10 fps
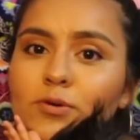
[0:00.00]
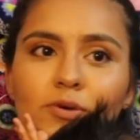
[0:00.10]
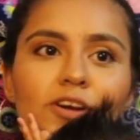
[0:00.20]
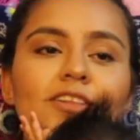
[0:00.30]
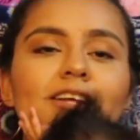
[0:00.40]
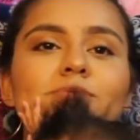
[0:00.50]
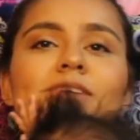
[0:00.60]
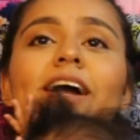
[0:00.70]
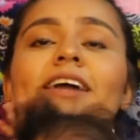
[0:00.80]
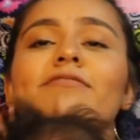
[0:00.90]
pull more clips.
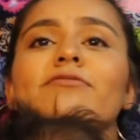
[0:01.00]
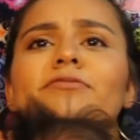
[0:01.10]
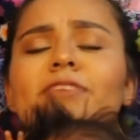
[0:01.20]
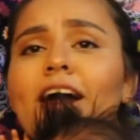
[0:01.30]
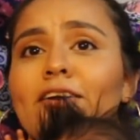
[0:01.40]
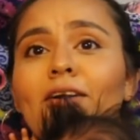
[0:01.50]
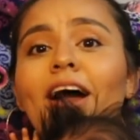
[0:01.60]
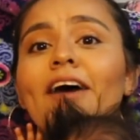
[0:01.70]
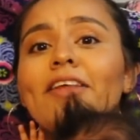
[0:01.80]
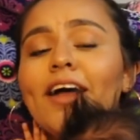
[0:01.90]
I don't know
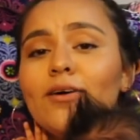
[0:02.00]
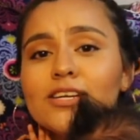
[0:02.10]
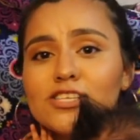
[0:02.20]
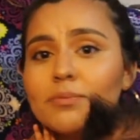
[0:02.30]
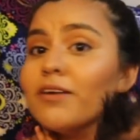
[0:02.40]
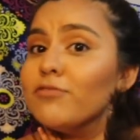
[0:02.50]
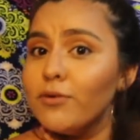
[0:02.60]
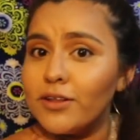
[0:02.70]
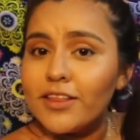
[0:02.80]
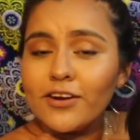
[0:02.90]
how the hell I took my
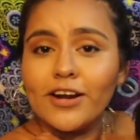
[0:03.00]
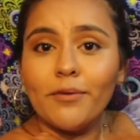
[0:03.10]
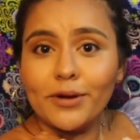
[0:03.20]
phone in there and I